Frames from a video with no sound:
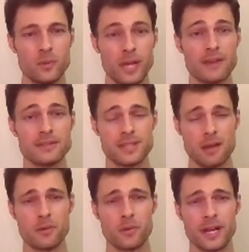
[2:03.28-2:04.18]
we have a
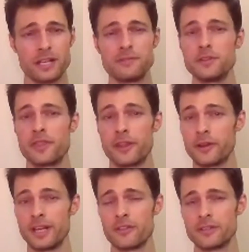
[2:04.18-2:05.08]
summit where I interviewed
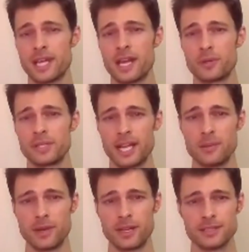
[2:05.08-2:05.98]
30 other type 1
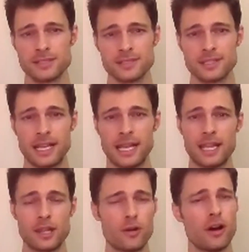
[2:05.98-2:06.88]
diabetics,
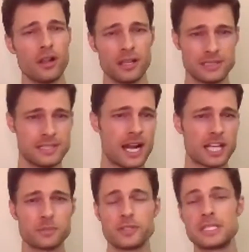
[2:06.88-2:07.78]
and they're all
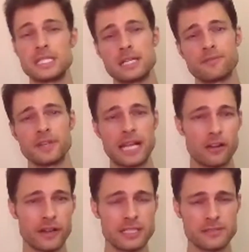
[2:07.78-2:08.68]
experts in different
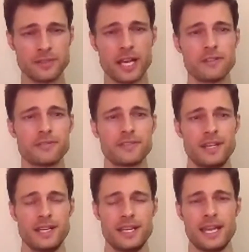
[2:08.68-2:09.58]
areas of life.
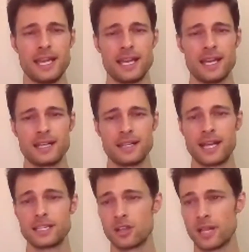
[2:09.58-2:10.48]
And
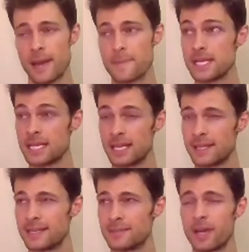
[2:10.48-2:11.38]
that's all happening
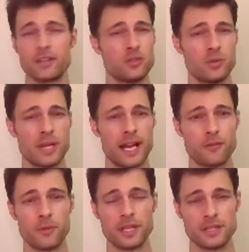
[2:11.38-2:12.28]
in about two and a
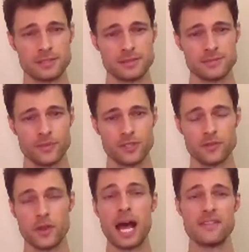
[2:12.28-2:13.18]
half weeks. So
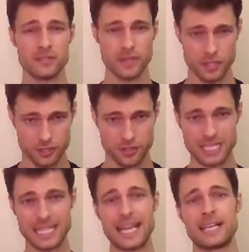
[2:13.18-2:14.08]
if you haven't
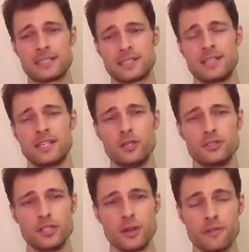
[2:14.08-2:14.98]
registered yet, you
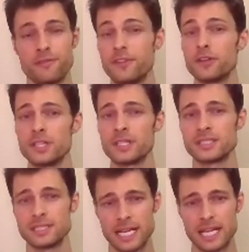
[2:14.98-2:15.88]
should go to
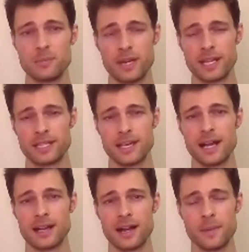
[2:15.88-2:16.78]

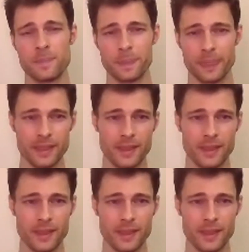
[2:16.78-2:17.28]
fearlessdiabetic.com,